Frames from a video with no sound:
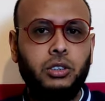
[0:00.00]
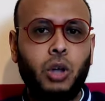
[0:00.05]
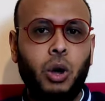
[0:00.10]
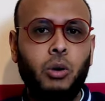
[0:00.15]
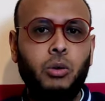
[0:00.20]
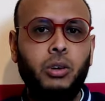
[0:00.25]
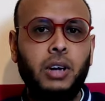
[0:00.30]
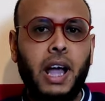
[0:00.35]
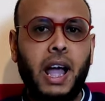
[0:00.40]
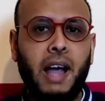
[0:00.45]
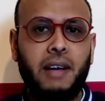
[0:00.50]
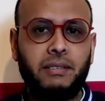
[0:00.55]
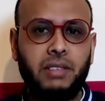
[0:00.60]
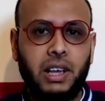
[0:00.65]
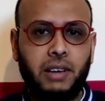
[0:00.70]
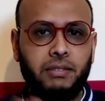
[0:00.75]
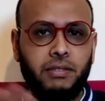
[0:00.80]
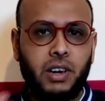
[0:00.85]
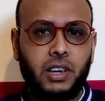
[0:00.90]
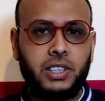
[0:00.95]
don't have
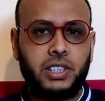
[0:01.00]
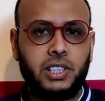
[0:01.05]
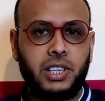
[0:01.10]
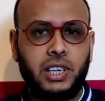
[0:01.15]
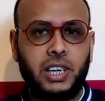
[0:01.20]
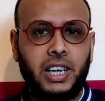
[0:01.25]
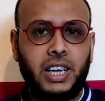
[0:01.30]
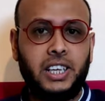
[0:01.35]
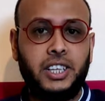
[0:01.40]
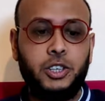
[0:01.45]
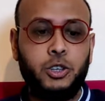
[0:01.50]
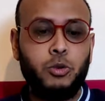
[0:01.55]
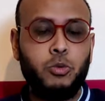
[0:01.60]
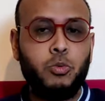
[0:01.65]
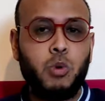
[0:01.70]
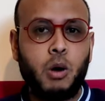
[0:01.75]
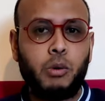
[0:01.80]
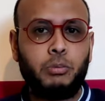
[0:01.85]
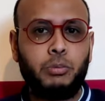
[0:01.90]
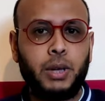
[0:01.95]
that functionality
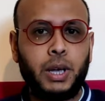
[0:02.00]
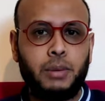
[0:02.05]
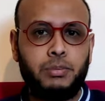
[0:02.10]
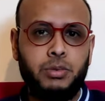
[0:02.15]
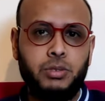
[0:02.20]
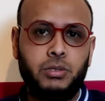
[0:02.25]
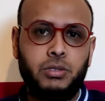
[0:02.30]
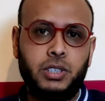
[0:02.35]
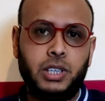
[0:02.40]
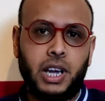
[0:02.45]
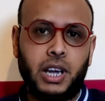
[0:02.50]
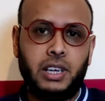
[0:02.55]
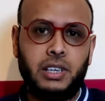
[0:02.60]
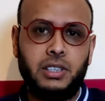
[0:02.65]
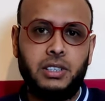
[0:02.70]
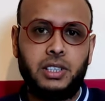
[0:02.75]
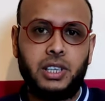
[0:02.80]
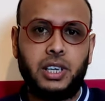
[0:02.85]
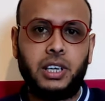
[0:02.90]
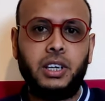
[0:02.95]
you won't be able to
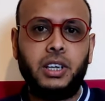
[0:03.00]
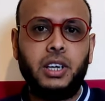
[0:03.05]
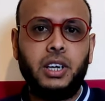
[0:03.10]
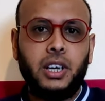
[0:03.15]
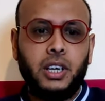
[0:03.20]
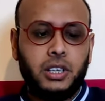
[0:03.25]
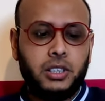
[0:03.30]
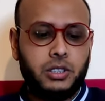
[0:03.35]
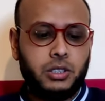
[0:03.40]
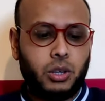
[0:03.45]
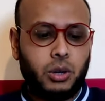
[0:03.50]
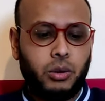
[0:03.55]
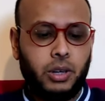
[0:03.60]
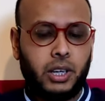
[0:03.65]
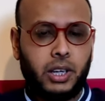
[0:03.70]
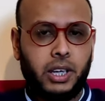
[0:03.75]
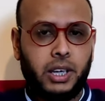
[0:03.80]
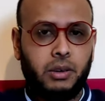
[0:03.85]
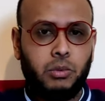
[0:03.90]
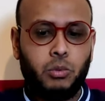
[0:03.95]
change it so
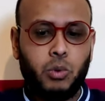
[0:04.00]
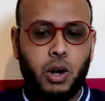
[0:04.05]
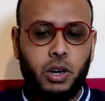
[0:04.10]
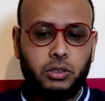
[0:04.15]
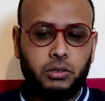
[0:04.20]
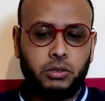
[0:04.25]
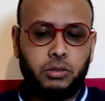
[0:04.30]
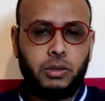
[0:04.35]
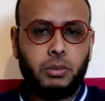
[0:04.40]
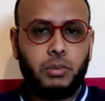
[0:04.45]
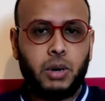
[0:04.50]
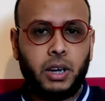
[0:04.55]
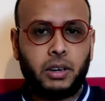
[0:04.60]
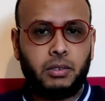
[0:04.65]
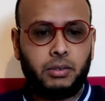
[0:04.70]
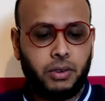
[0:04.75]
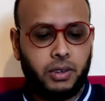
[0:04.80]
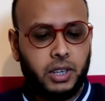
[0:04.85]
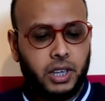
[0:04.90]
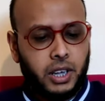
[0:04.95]
it works with the
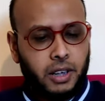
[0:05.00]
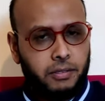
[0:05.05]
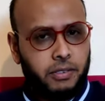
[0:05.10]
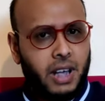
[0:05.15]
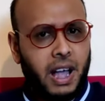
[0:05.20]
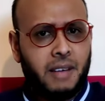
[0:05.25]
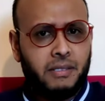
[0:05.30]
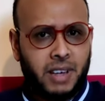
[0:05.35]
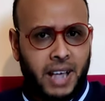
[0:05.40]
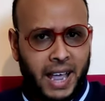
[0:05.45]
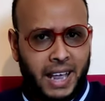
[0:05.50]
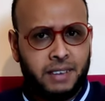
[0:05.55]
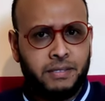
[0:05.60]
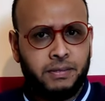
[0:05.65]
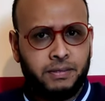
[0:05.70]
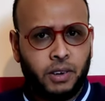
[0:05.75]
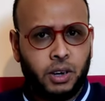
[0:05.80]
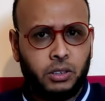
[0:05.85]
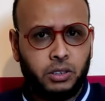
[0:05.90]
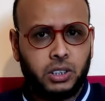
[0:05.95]
microphone if you have a
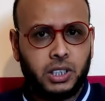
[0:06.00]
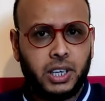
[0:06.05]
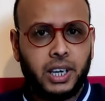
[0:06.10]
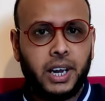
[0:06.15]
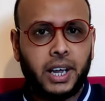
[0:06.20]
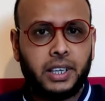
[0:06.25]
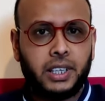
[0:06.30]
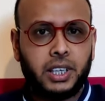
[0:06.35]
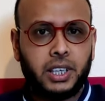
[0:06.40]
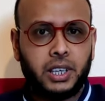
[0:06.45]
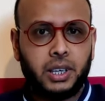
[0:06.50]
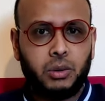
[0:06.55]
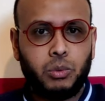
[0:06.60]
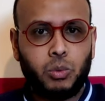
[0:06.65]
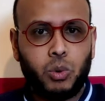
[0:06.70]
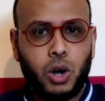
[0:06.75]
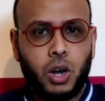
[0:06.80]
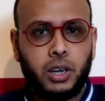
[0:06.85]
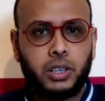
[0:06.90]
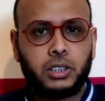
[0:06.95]
headphone connected it
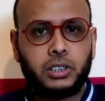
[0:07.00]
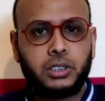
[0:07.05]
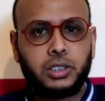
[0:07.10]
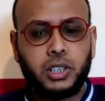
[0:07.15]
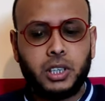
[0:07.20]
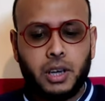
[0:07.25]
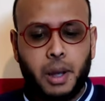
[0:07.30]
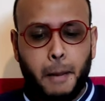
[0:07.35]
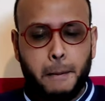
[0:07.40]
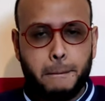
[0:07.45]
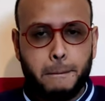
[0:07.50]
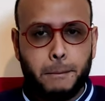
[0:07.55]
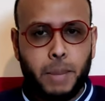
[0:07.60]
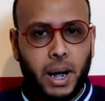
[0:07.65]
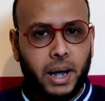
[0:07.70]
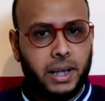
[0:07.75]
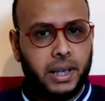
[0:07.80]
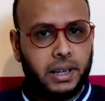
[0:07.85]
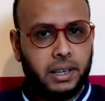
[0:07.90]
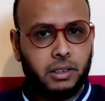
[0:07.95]
works
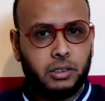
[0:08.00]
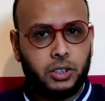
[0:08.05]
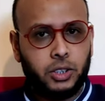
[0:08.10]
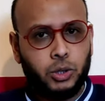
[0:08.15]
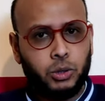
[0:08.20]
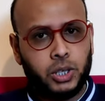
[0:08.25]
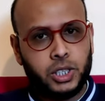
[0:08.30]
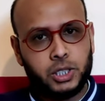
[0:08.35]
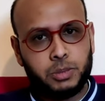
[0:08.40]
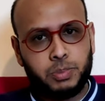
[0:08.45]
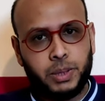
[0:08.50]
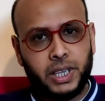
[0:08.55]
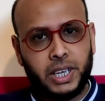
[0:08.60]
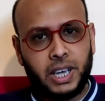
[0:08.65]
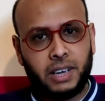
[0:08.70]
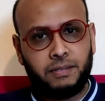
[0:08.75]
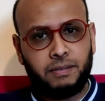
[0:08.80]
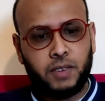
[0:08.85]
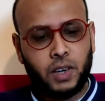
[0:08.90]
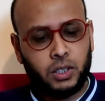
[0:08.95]
by USB
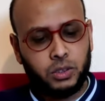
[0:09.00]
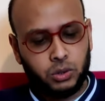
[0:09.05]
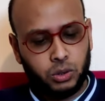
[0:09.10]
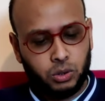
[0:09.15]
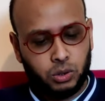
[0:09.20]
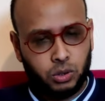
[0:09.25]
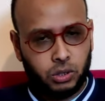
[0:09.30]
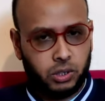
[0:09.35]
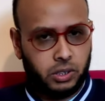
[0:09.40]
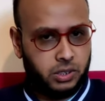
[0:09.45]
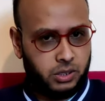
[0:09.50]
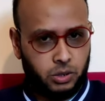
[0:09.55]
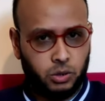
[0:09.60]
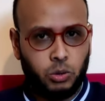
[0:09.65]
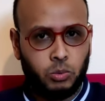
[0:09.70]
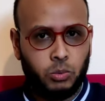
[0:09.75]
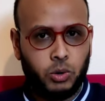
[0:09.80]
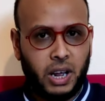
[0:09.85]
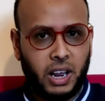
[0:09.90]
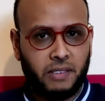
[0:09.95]
headphone or
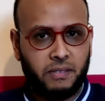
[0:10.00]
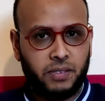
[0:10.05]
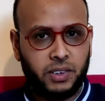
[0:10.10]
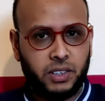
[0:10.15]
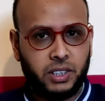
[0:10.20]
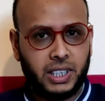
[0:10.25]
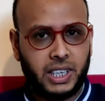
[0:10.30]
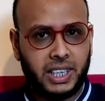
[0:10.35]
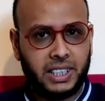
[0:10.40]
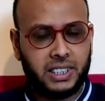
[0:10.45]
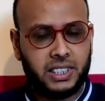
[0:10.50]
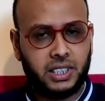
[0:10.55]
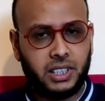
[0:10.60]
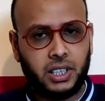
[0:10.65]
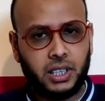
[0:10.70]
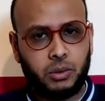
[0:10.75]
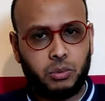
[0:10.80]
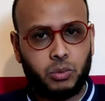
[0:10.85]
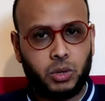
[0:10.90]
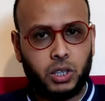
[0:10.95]
normal headphone connected,
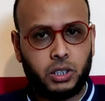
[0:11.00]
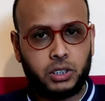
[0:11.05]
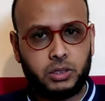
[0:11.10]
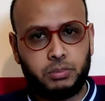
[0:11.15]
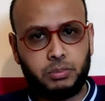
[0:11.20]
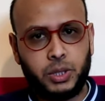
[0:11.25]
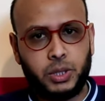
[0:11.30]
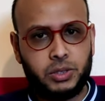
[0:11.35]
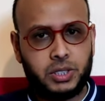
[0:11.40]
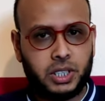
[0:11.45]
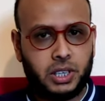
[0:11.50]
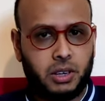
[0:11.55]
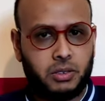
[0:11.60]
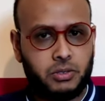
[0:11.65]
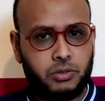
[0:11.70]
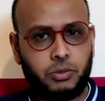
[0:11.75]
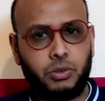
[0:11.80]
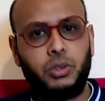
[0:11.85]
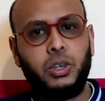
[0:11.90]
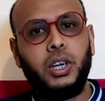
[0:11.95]
it works. Music
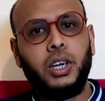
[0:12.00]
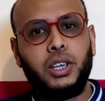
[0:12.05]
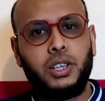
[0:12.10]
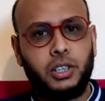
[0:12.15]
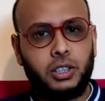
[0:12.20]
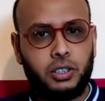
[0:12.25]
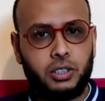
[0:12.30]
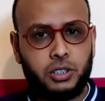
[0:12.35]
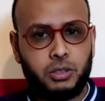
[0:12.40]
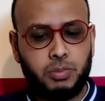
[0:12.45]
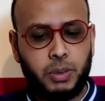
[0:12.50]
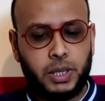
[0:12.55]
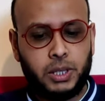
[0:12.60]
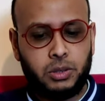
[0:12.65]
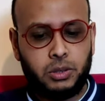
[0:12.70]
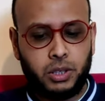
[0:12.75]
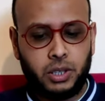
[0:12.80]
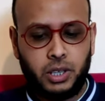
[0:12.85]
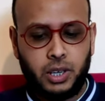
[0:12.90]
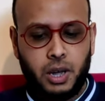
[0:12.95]
comes through. You can
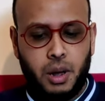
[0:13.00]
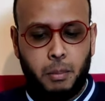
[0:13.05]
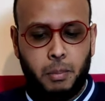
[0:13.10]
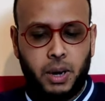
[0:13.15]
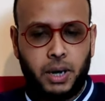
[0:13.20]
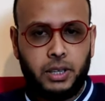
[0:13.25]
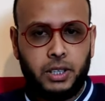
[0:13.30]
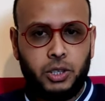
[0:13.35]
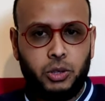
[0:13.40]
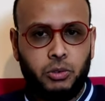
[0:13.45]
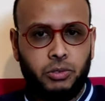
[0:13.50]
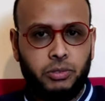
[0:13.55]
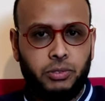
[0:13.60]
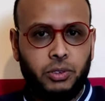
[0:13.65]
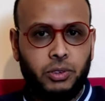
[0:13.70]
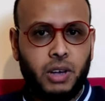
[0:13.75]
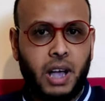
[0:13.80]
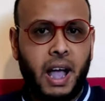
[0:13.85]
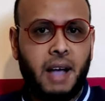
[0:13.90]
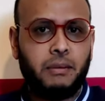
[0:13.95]
speak to it, but
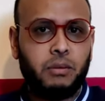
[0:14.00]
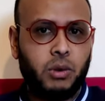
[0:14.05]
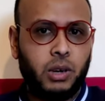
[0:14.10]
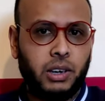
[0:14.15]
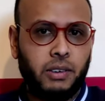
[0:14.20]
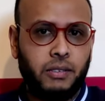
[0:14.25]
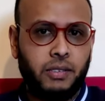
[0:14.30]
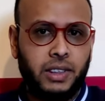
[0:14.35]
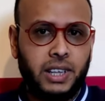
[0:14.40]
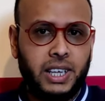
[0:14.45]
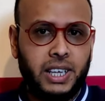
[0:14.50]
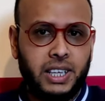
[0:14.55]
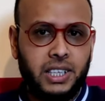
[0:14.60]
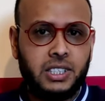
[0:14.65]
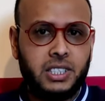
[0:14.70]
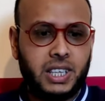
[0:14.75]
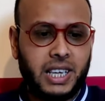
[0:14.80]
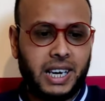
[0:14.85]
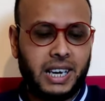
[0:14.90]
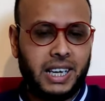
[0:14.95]
if you have one of
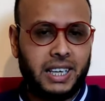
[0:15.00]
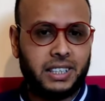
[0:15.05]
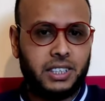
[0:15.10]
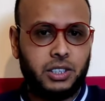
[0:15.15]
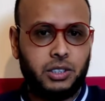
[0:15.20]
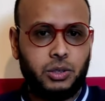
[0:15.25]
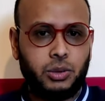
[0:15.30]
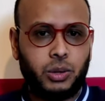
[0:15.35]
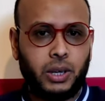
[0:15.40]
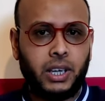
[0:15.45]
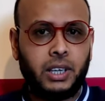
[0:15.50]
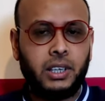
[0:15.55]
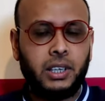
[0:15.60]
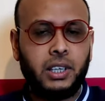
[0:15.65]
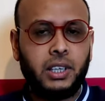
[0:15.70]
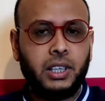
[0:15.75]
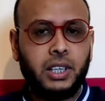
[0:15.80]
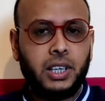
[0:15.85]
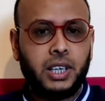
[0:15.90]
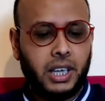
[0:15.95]
these connected to it,
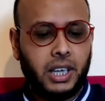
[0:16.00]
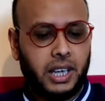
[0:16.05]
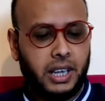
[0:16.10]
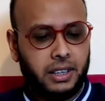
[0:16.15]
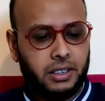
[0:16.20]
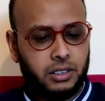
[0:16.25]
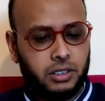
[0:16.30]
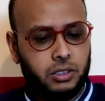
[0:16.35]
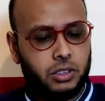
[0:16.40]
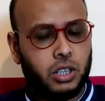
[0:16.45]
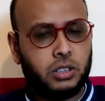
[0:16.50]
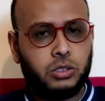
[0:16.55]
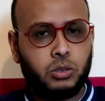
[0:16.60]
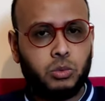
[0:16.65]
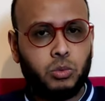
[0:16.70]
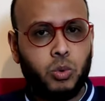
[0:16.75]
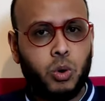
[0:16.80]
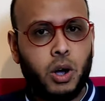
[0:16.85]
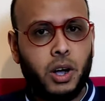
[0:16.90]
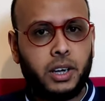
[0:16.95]
it
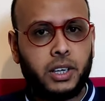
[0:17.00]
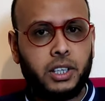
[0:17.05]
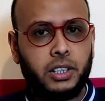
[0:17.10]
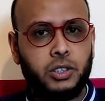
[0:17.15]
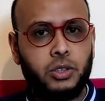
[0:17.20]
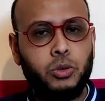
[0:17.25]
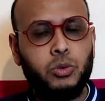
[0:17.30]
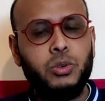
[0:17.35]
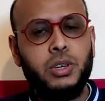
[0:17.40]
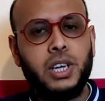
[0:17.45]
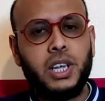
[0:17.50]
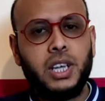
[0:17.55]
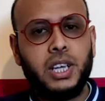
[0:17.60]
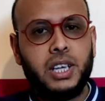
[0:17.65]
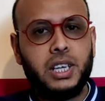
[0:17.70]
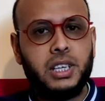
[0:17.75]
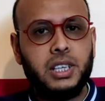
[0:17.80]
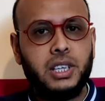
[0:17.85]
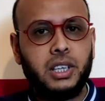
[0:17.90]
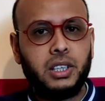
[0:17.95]
doesn't work. You
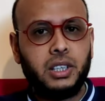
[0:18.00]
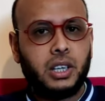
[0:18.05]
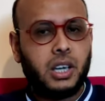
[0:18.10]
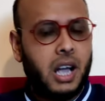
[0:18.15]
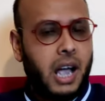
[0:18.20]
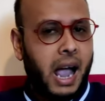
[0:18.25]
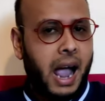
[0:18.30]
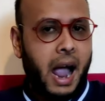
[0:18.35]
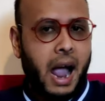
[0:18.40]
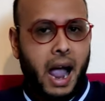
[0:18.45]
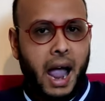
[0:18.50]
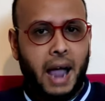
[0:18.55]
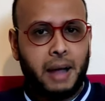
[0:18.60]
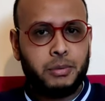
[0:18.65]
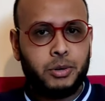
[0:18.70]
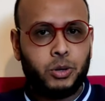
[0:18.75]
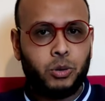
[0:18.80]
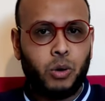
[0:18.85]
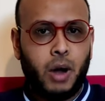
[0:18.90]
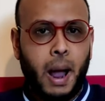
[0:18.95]
need an
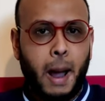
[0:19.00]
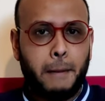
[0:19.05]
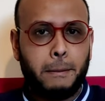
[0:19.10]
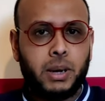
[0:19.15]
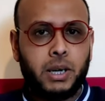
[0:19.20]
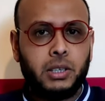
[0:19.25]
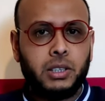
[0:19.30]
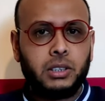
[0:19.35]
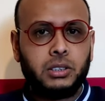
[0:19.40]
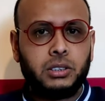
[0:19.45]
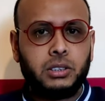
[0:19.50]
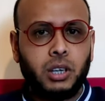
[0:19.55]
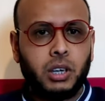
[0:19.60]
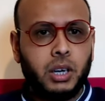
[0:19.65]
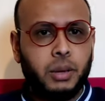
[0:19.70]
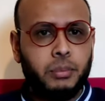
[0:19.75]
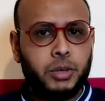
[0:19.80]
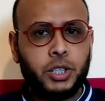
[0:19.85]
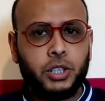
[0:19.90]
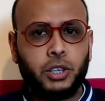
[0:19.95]
actual app. So
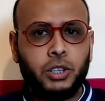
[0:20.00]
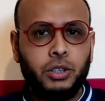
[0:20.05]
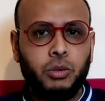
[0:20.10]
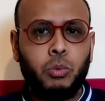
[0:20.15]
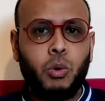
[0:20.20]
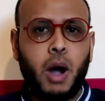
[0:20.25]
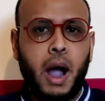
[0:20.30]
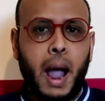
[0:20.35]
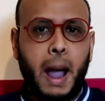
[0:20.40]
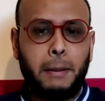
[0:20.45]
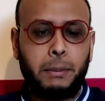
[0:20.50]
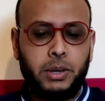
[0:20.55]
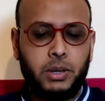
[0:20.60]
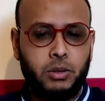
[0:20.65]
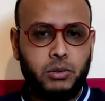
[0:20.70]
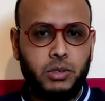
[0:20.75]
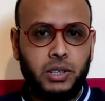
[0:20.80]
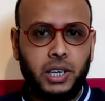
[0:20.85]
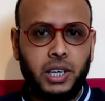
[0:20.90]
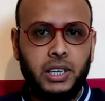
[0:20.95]
let me show you what app
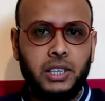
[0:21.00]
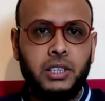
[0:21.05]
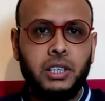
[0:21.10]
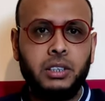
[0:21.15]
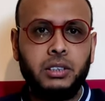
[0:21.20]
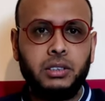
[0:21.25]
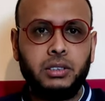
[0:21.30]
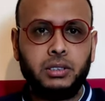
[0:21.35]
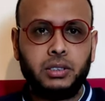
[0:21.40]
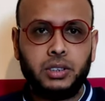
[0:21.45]
you need.